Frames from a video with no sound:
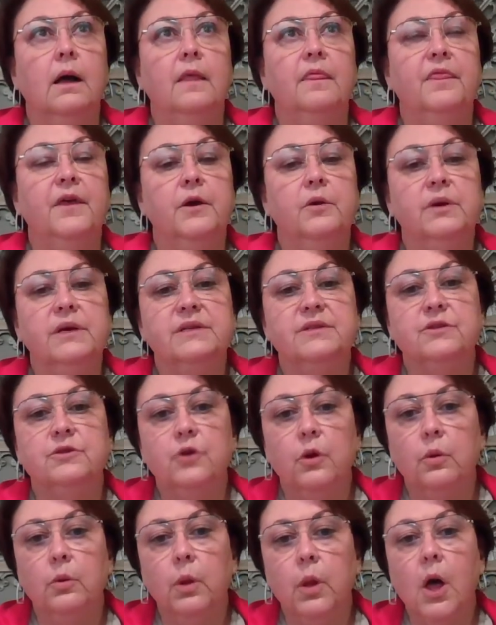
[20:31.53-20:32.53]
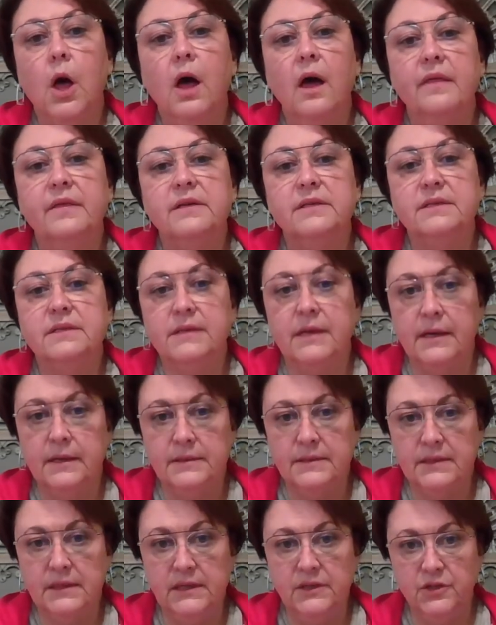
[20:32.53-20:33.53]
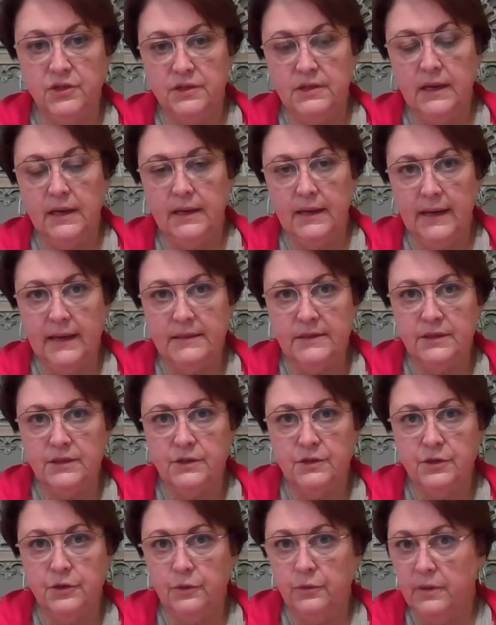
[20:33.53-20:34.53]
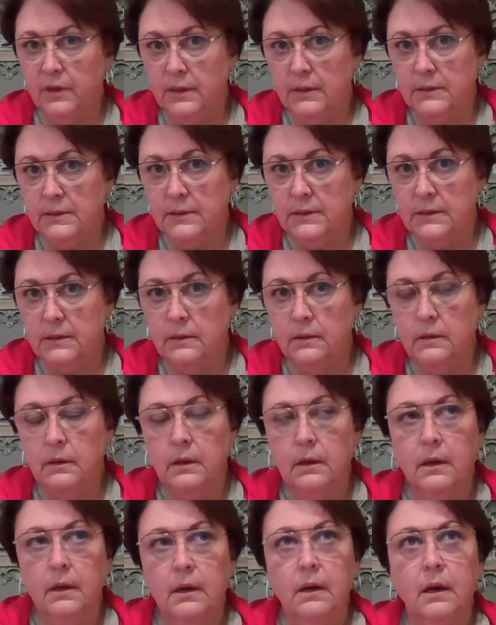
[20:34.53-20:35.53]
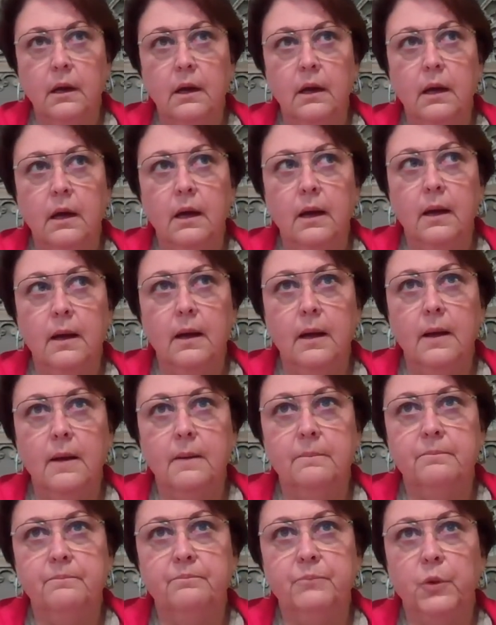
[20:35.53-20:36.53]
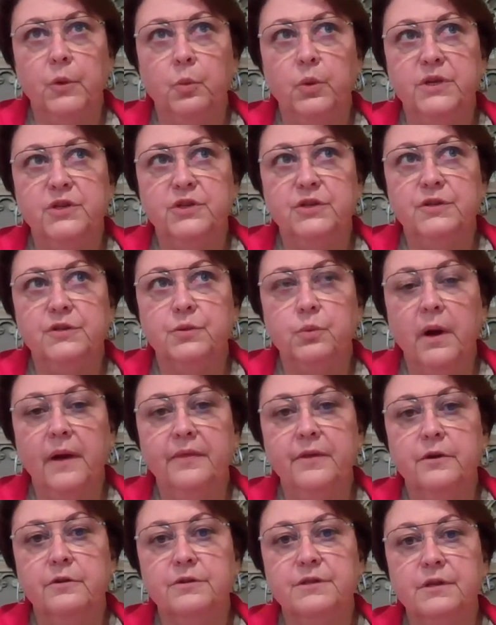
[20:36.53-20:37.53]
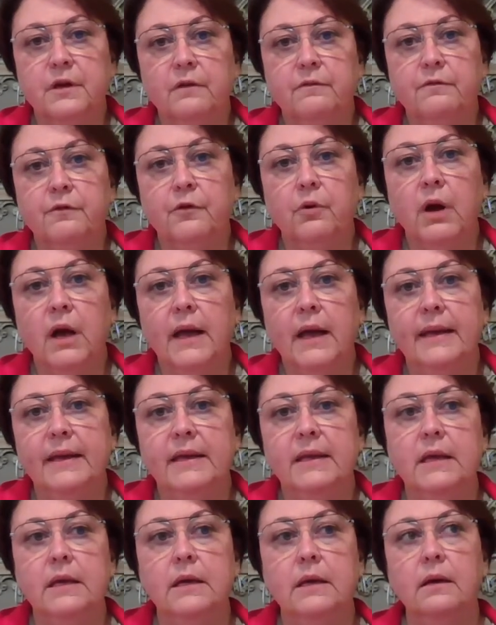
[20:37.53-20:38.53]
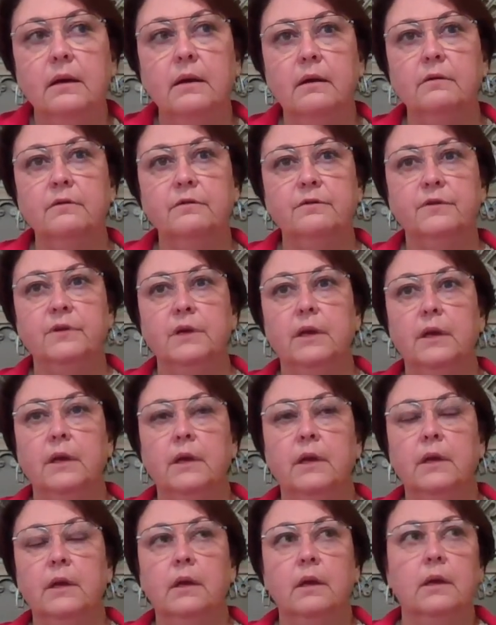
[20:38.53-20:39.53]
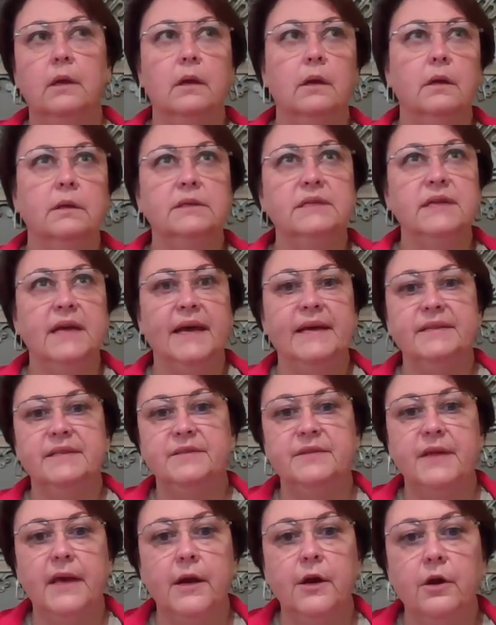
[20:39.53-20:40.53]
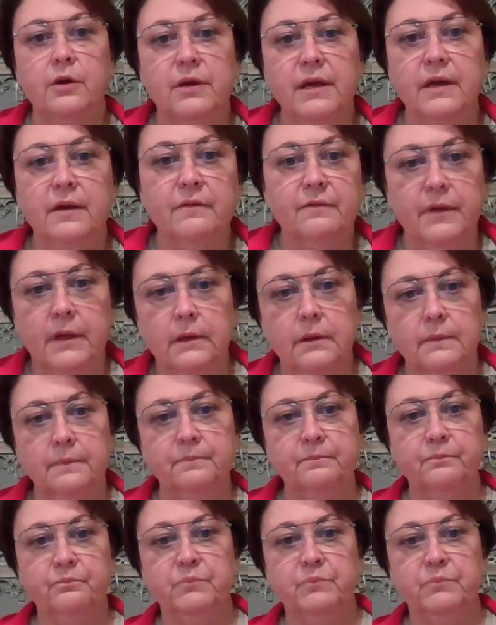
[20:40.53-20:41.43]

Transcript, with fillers: There is no law that says each state has to do this, um, which is why there's a variety of tests that are given.